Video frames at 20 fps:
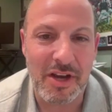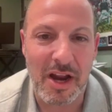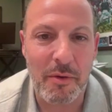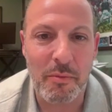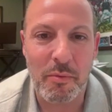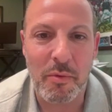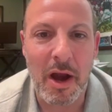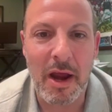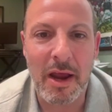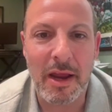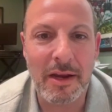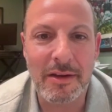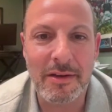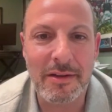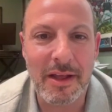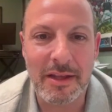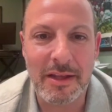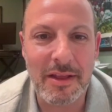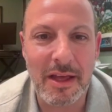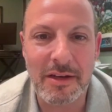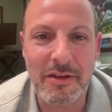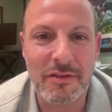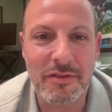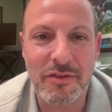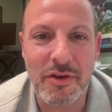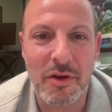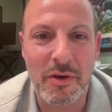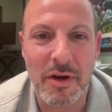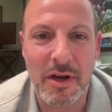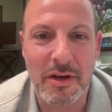not right. Like they
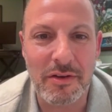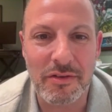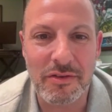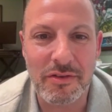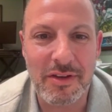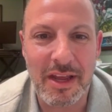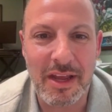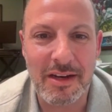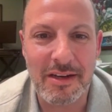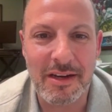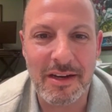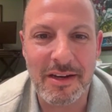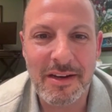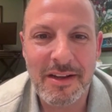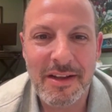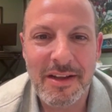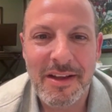just don't understand it.